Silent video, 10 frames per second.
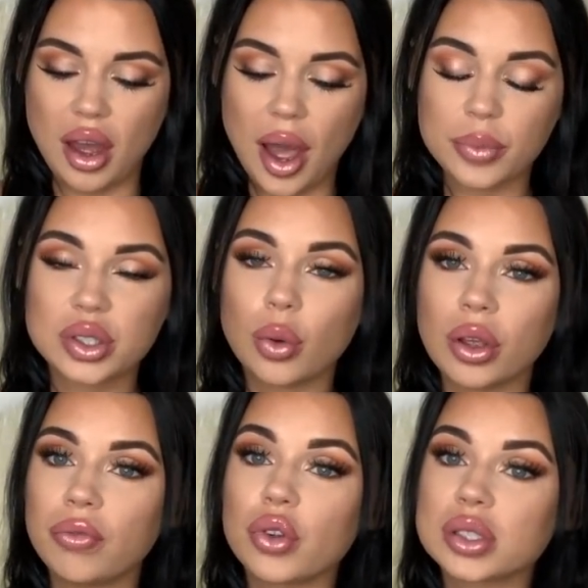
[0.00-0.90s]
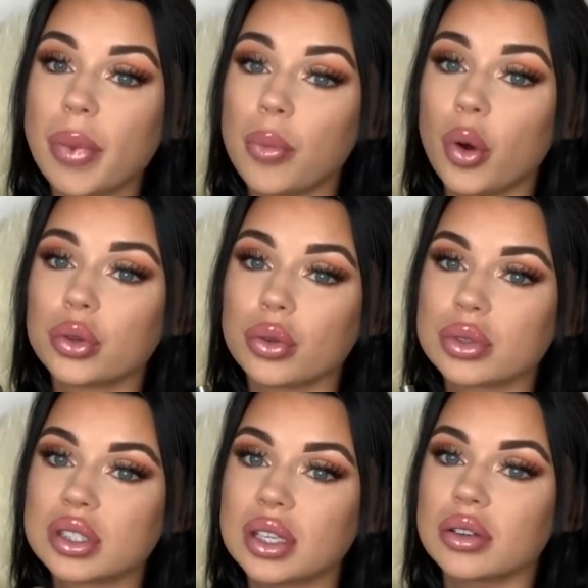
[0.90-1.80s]
I'm so influenced by
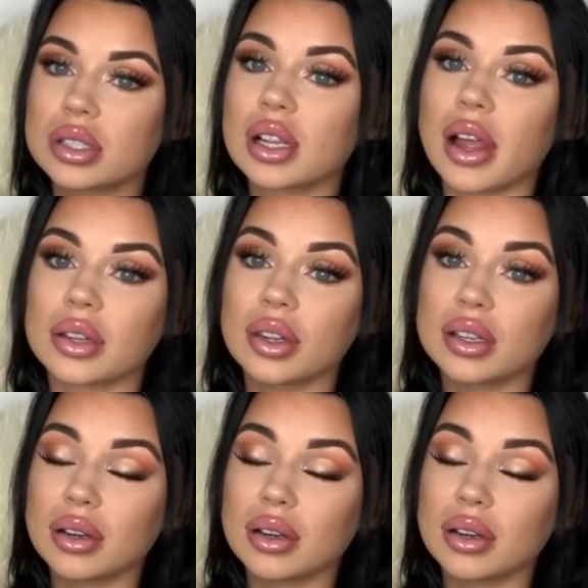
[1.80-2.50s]
bottles, seriously, like